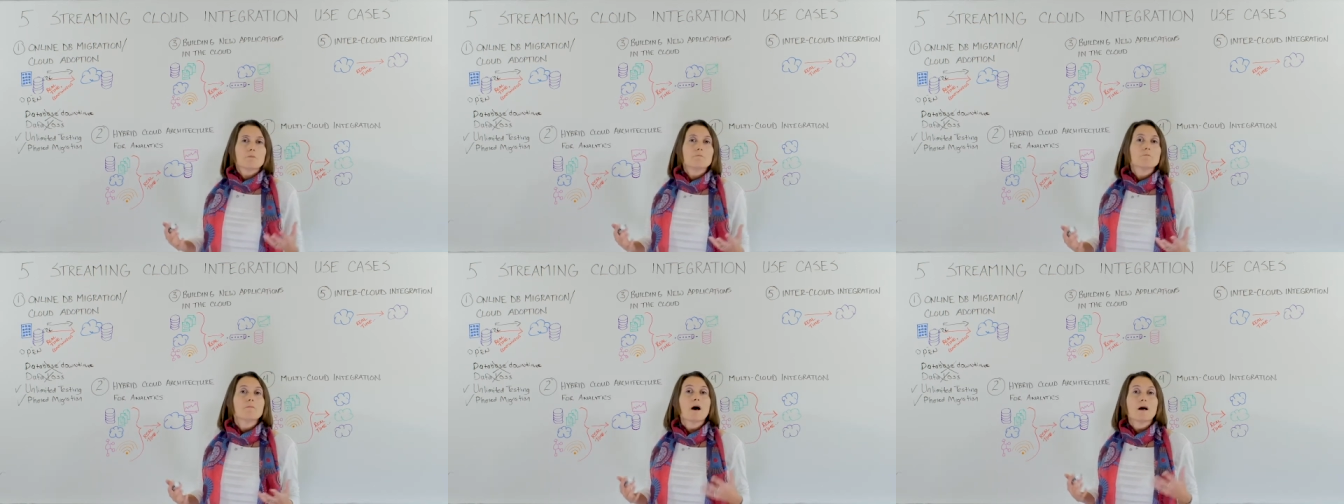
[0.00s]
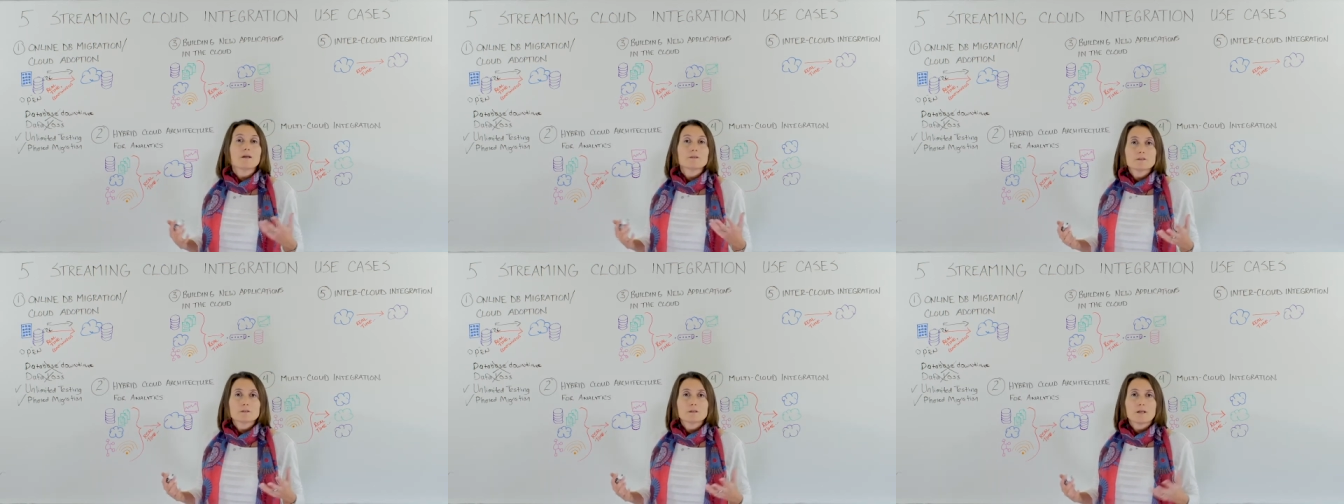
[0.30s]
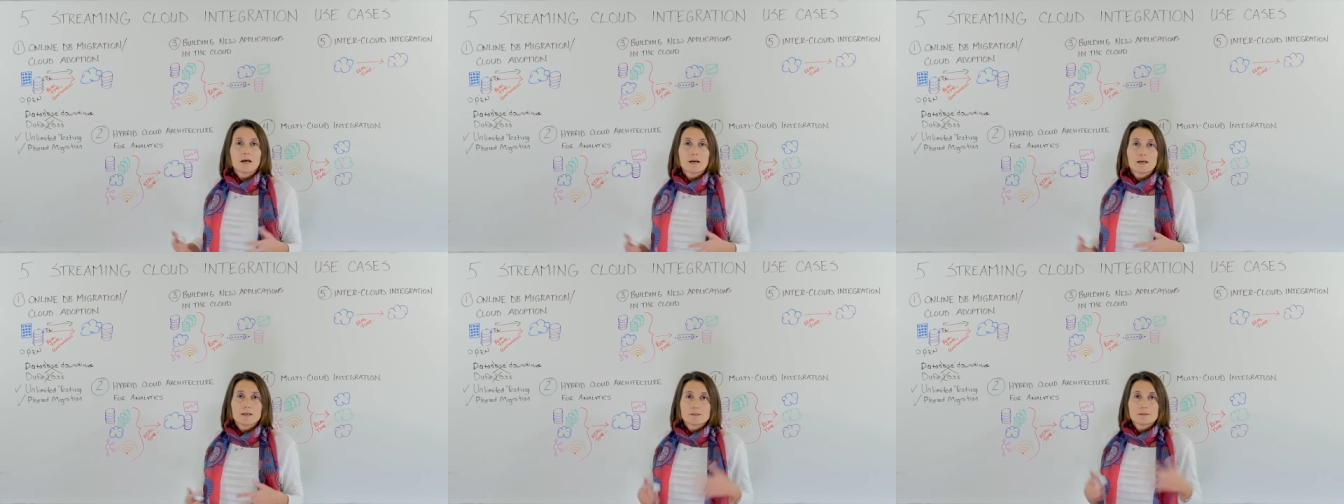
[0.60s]

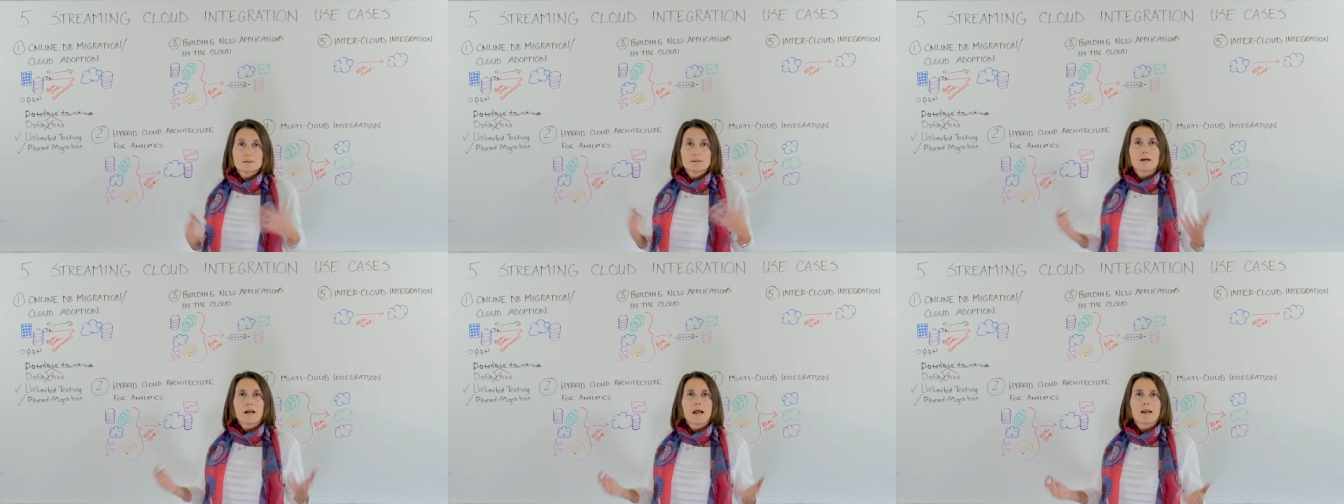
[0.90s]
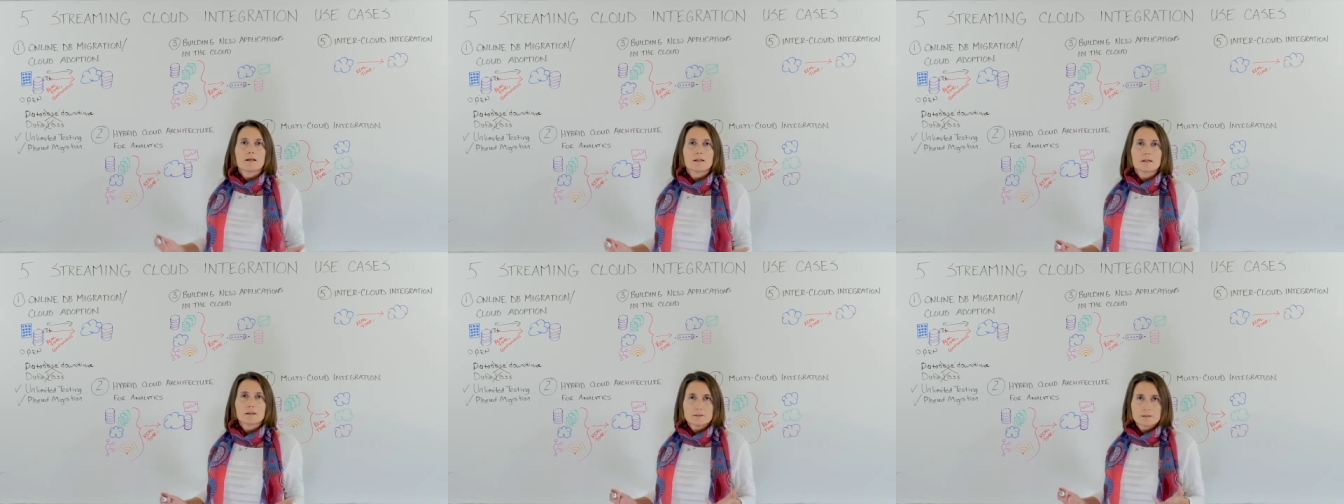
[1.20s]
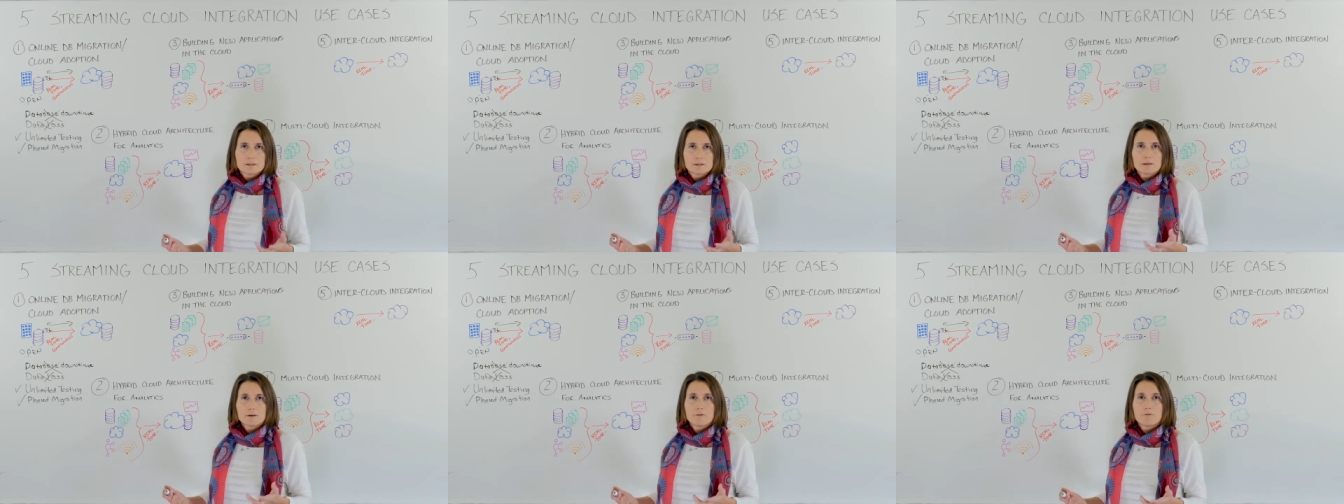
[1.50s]
modernize their
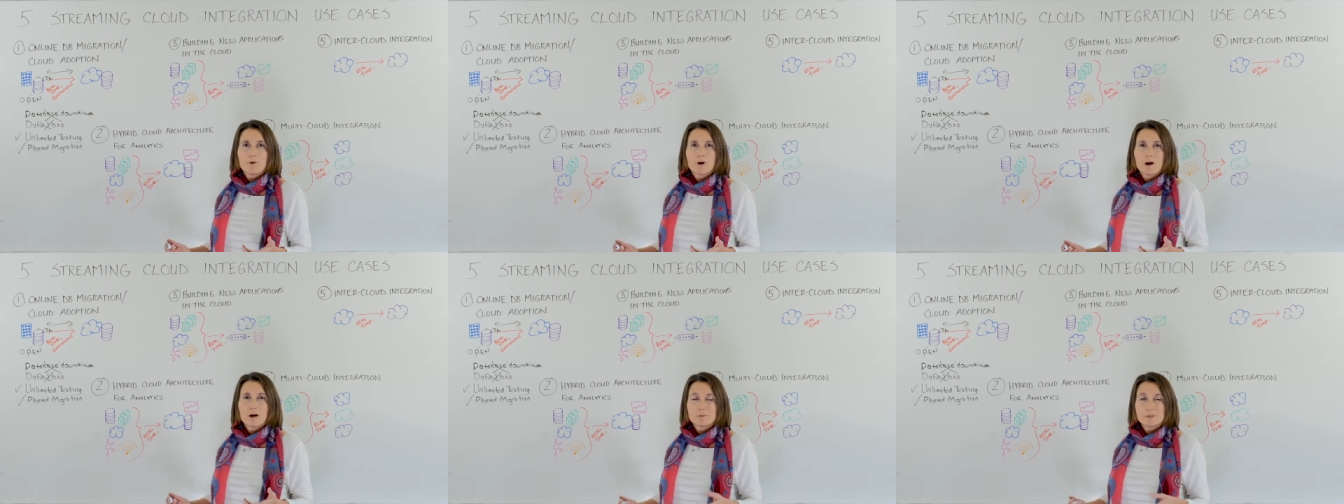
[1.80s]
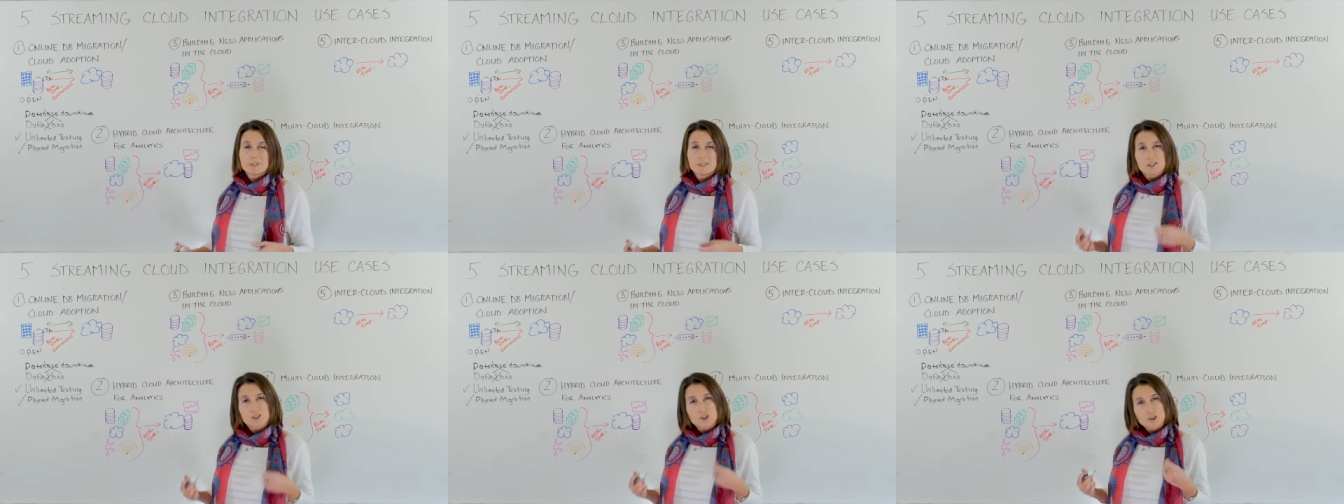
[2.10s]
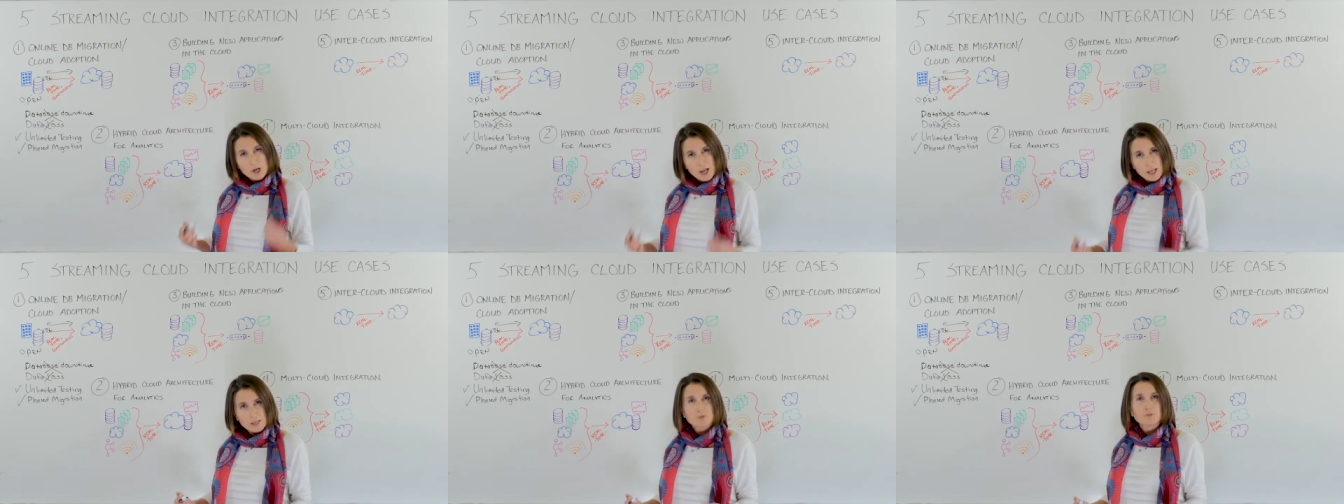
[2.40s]
analytics environment and
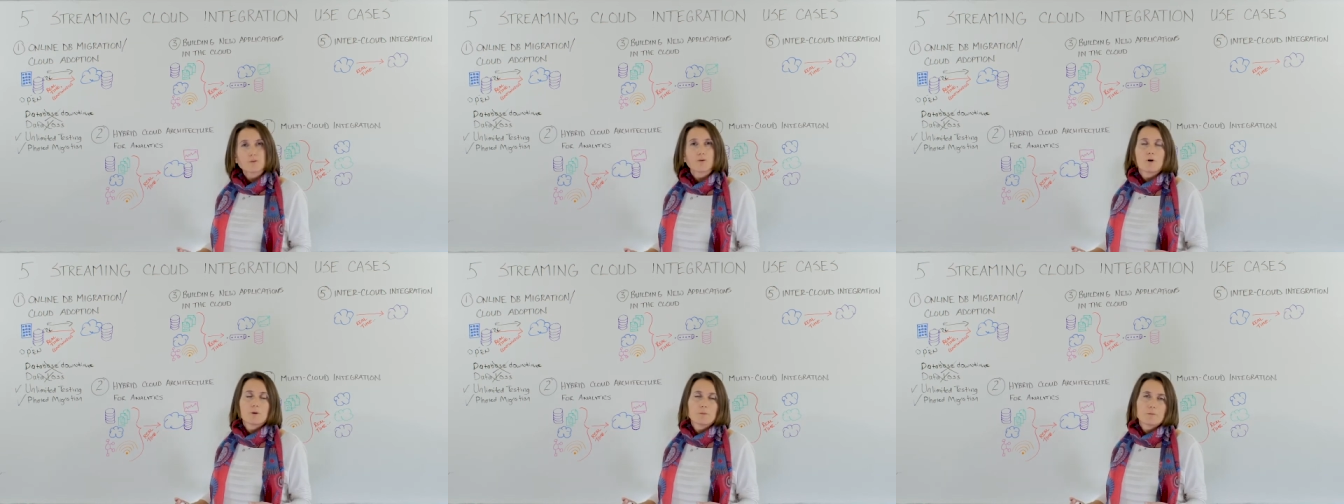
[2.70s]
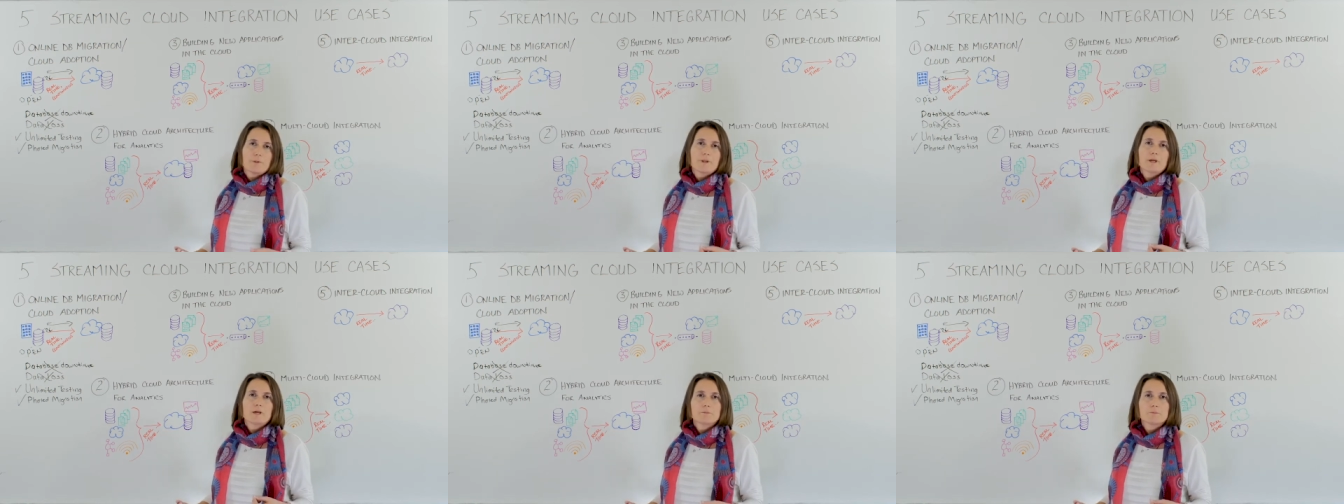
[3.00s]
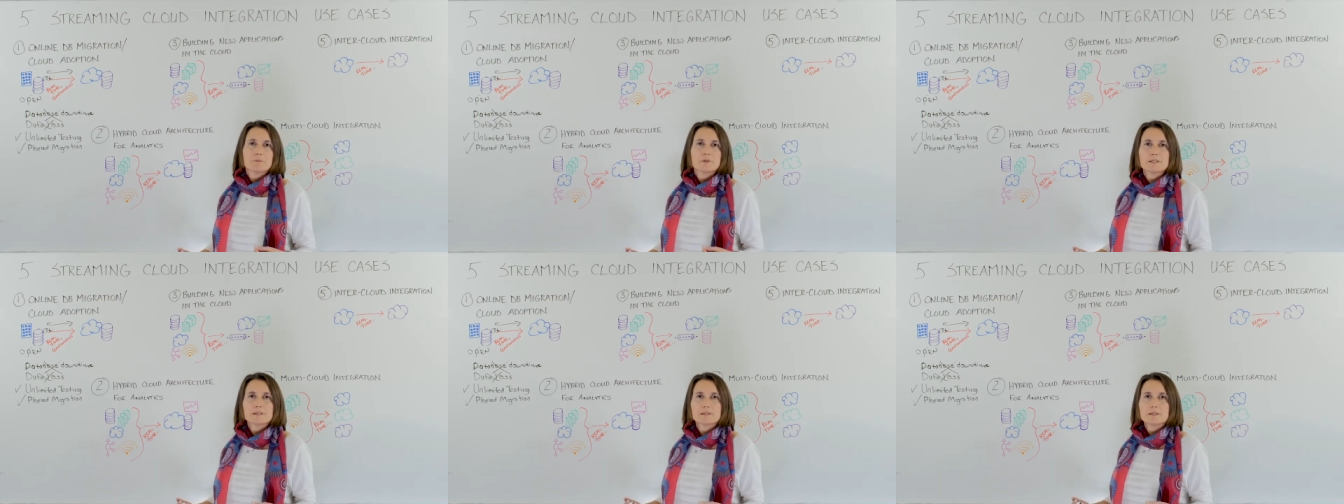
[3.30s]
transform their
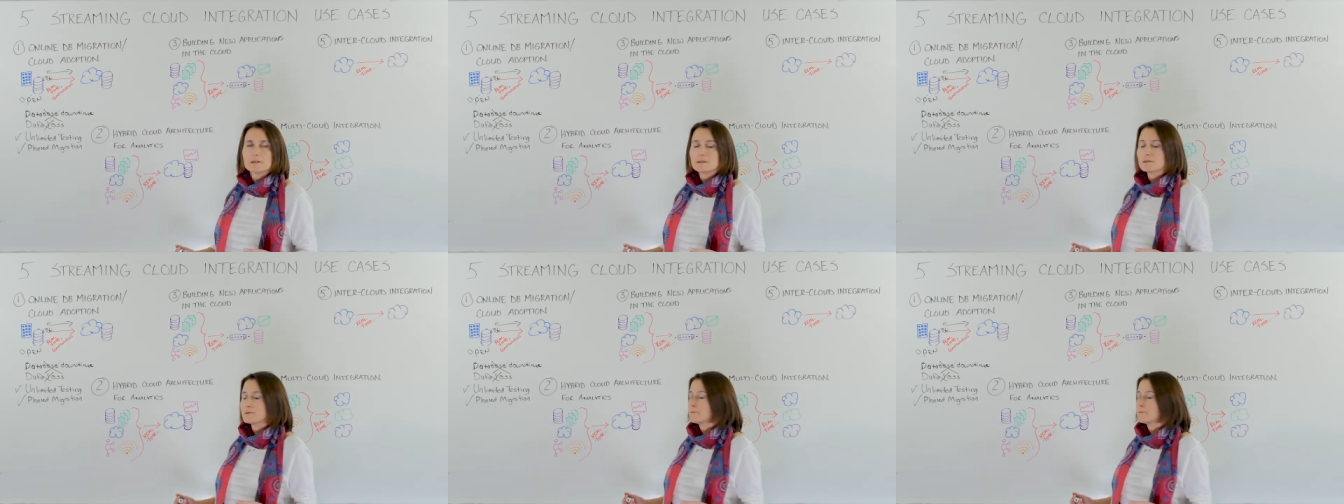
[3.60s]
business.